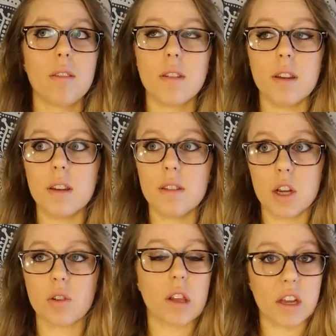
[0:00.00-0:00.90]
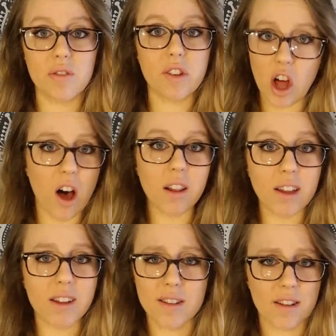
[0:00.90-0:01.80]
nearly
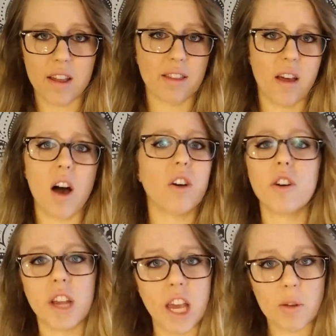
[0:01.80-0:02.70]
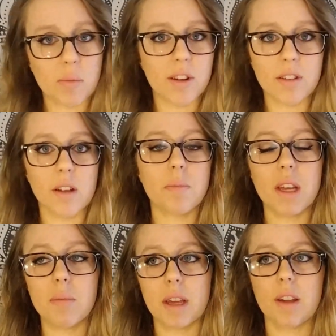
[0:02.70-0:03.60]
flawless, like The Hunger Games or
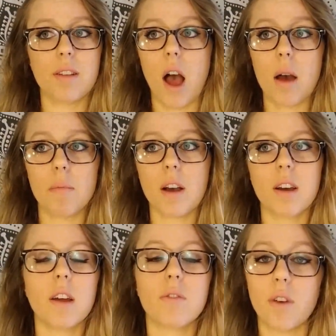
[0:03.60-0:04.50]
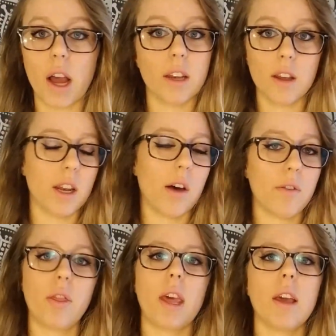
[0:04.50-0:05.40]
something, because I'm not gonna find
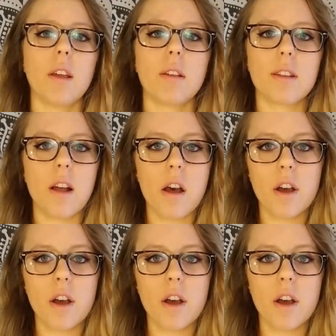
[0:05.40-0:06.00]
enough things